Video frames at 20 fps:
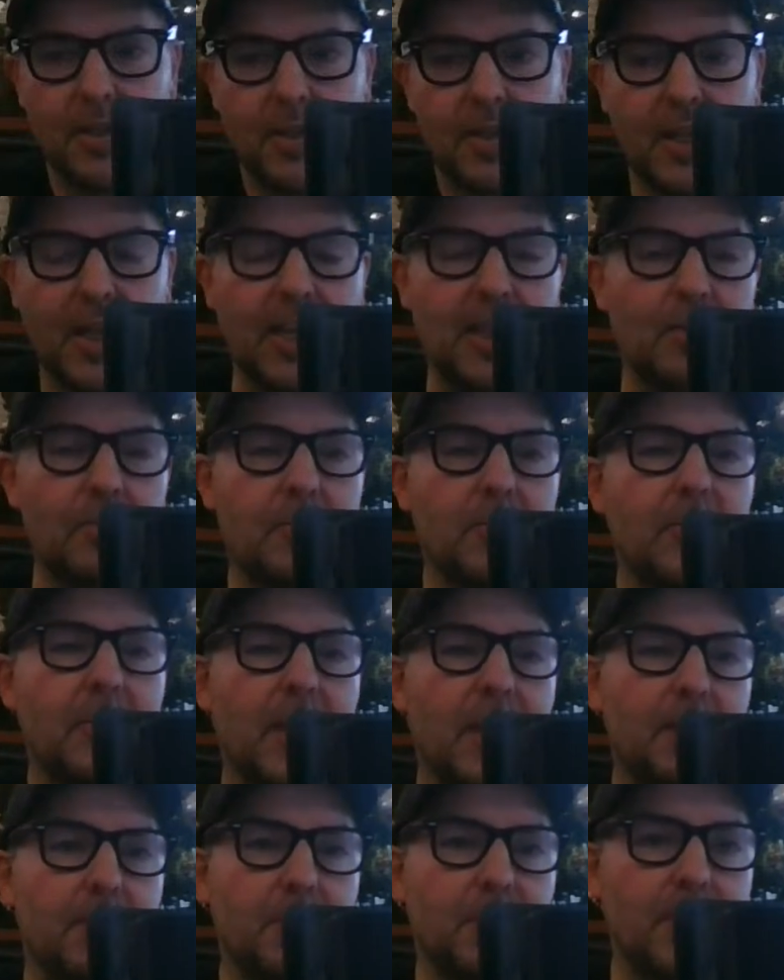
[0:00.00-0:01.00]
game
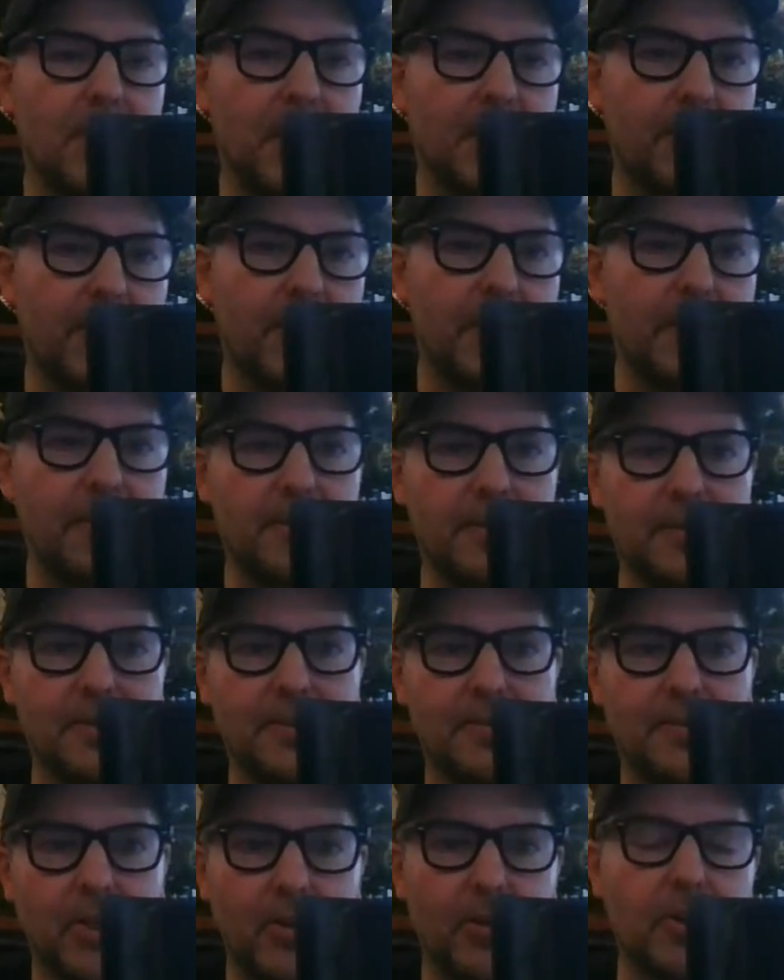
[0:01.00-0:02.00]
game theories
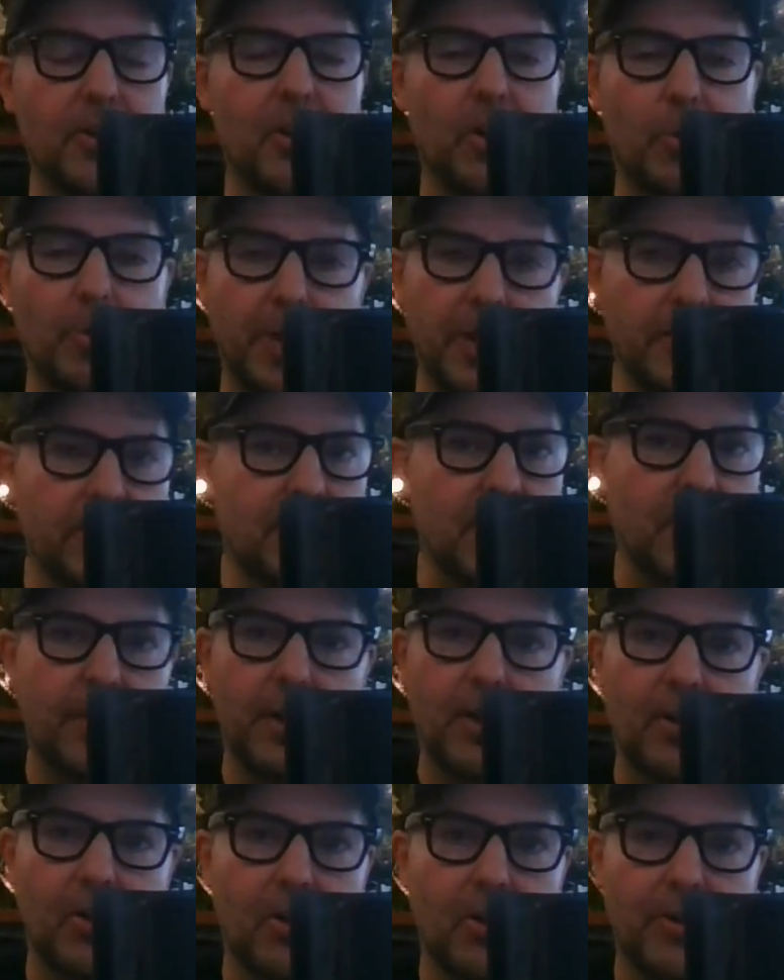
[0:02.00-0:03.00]
and tokenomics
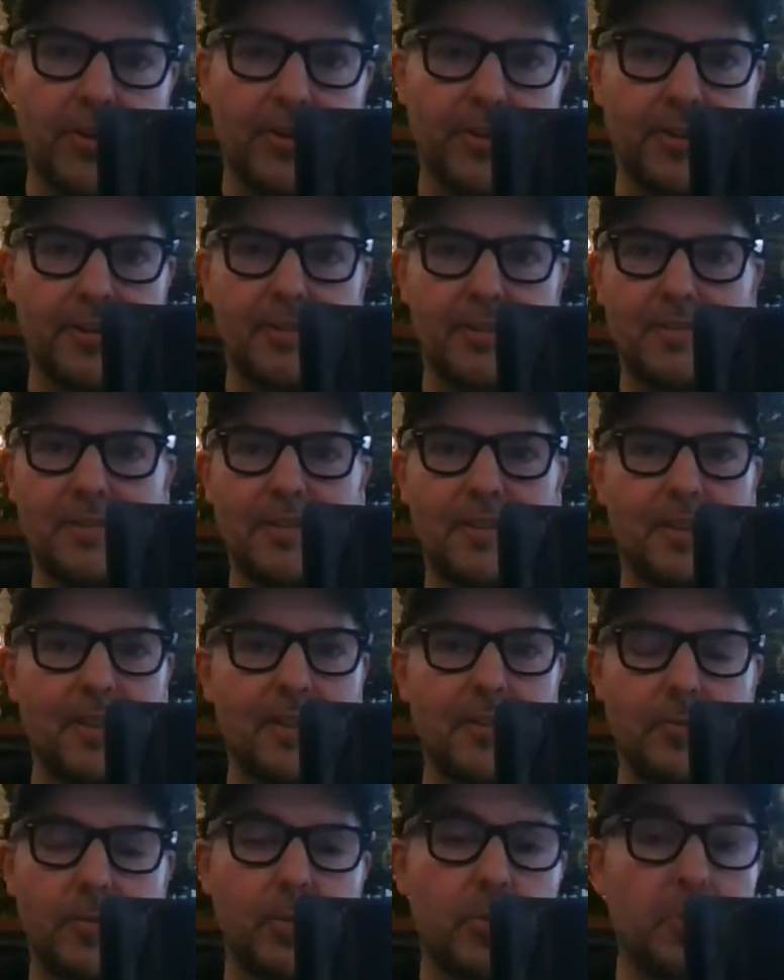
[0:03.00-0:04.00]
going on, and uh,
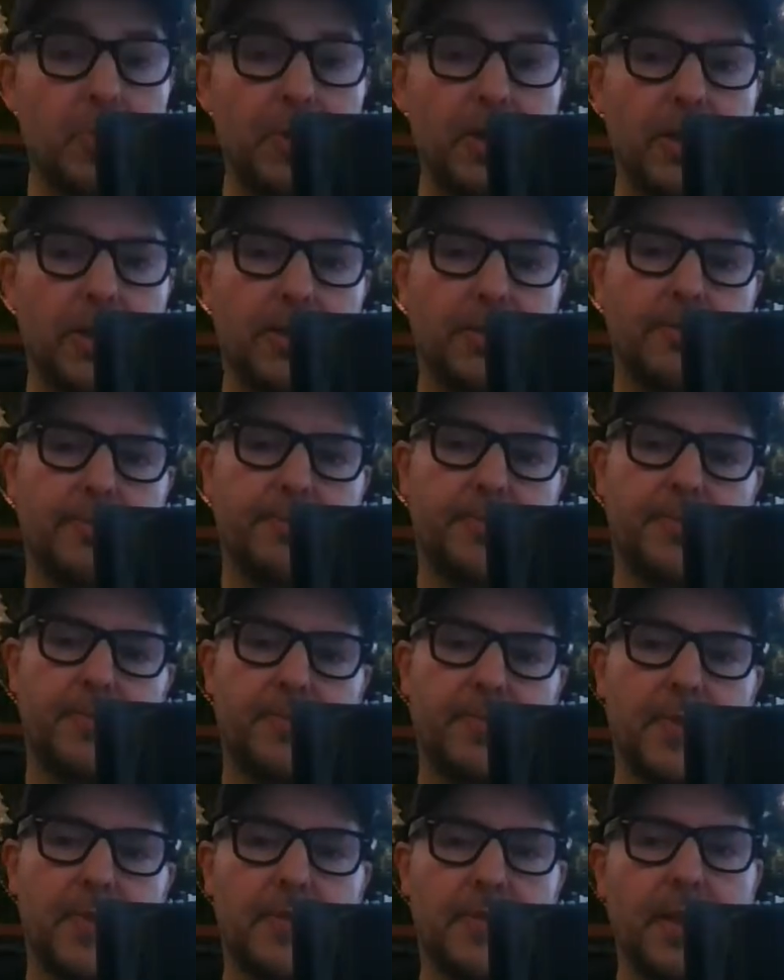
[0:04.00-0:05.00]
it's, it's brilliant,
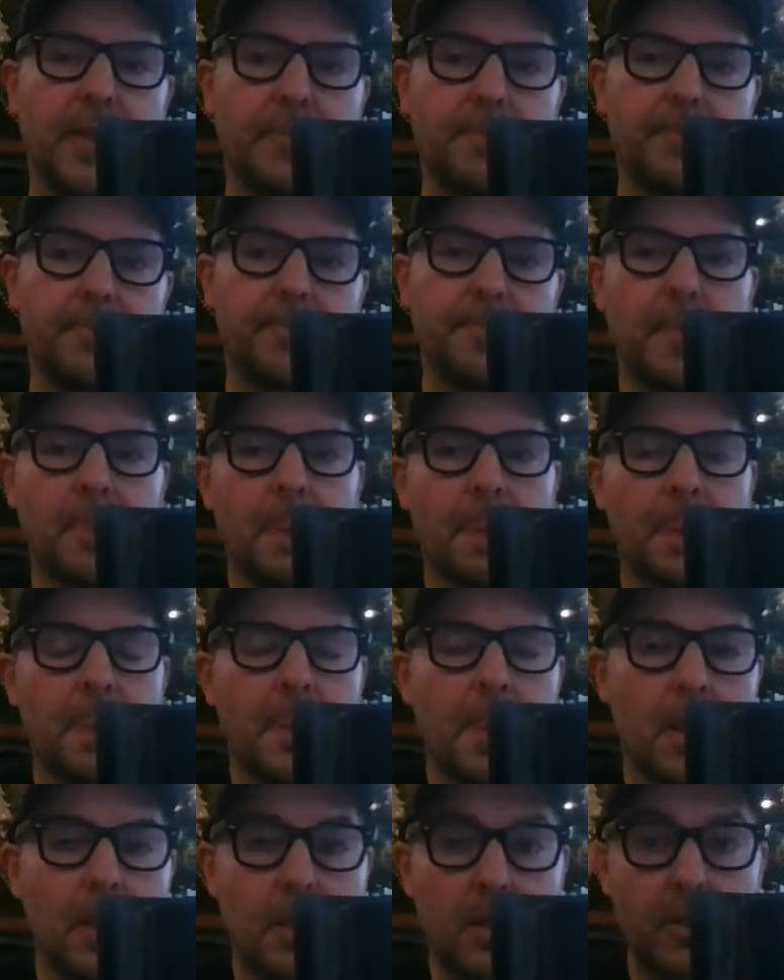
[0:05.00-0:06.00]
isn't it?
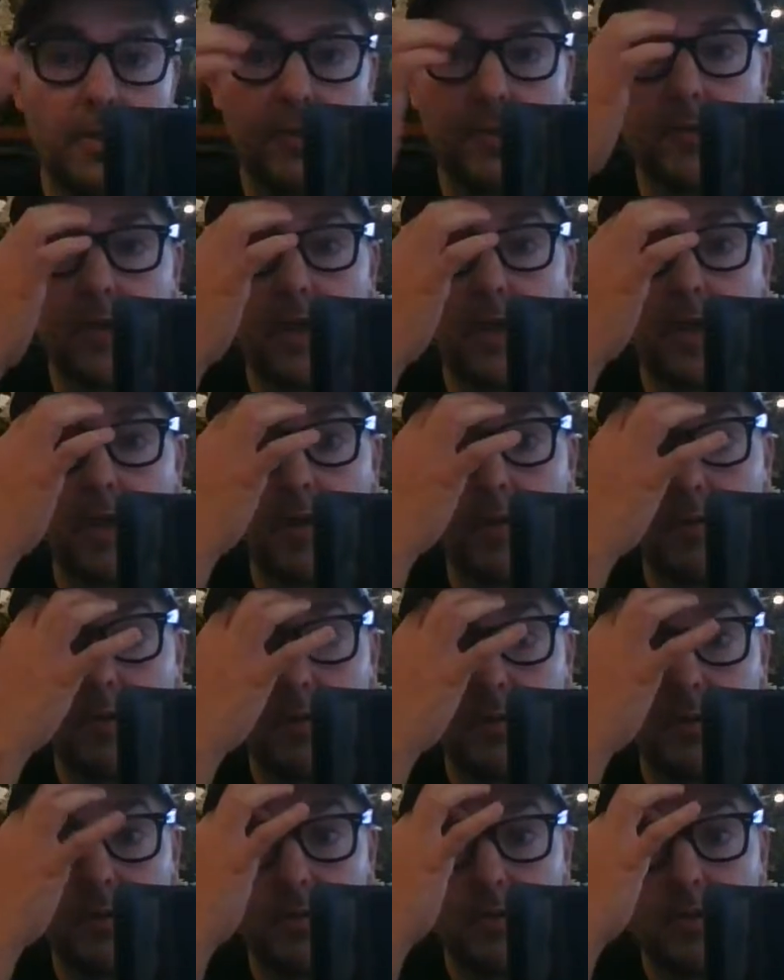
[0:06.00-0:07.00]

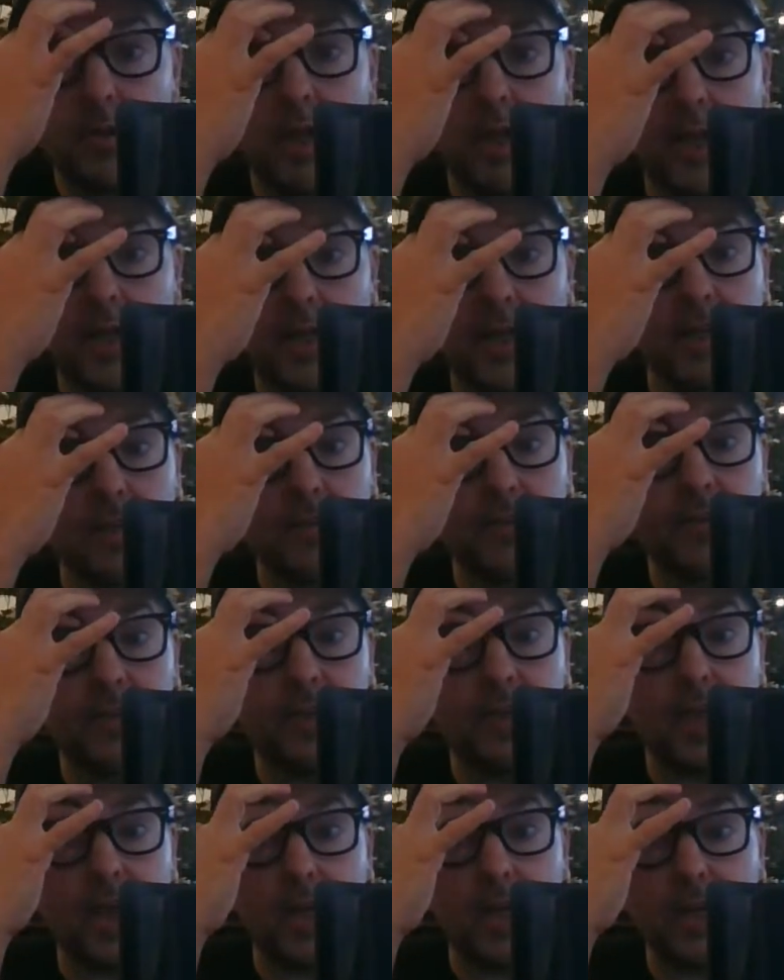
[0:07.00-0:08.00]
So I can't
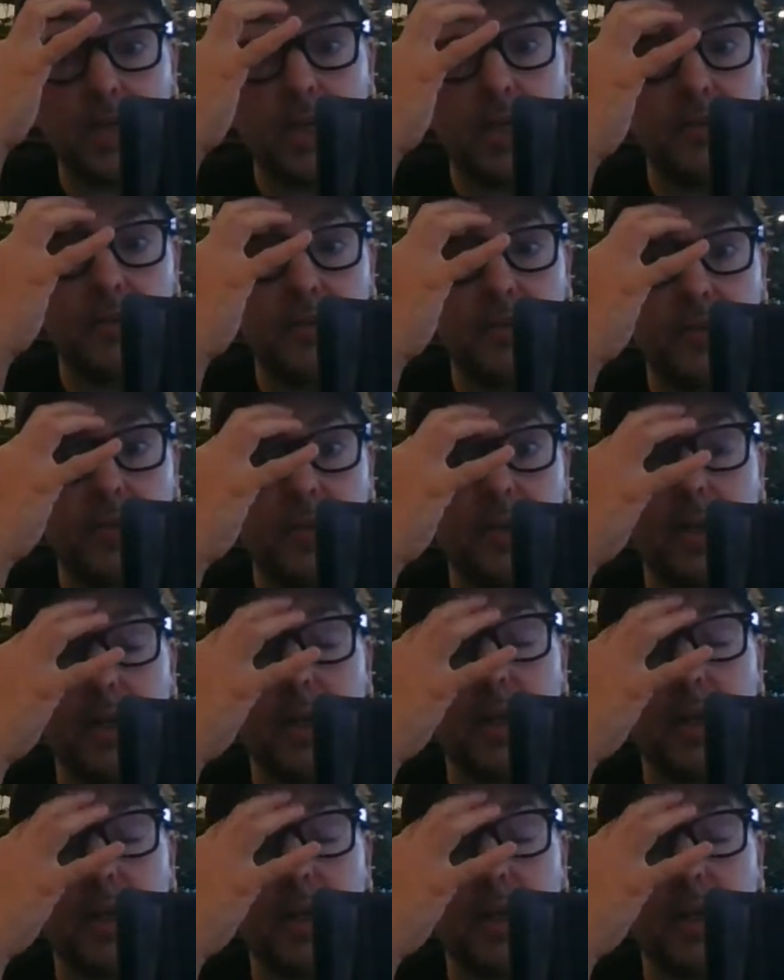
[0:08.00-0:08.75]
see, I can't see, I